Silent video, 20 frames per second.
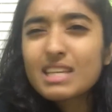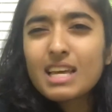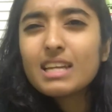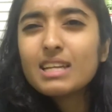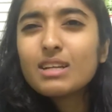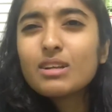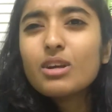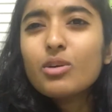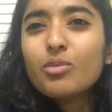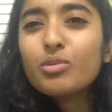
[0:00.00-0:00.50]

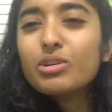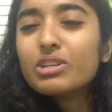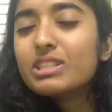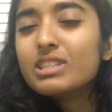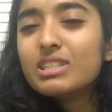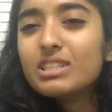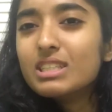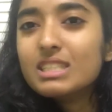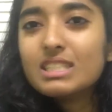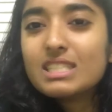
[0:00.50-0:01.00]
and we
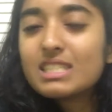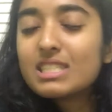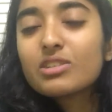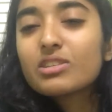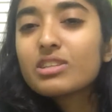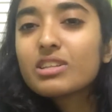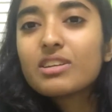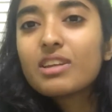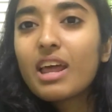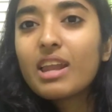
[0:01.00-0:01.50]
still
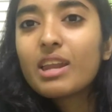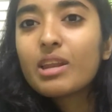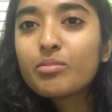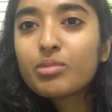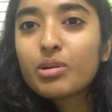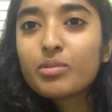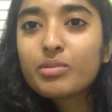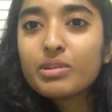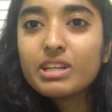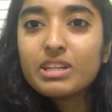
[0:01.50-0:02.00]
didn't end up
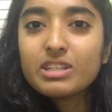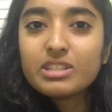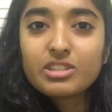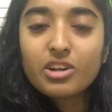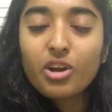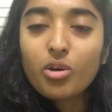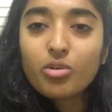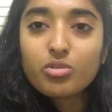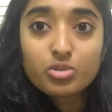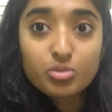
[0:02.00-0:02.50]
where we needed to
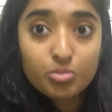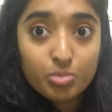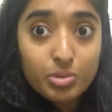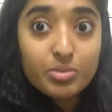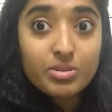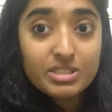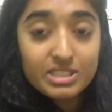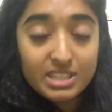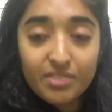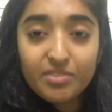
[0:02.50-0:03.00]
go, so we
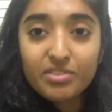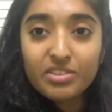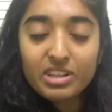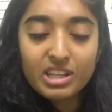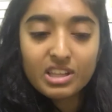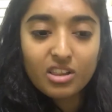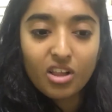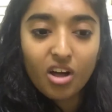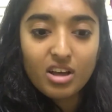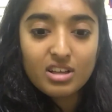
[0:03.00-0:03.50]
were
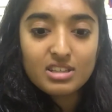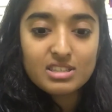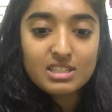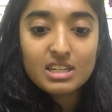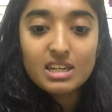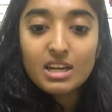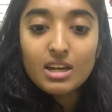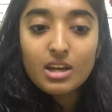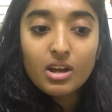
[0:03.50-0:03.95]
definitely lost.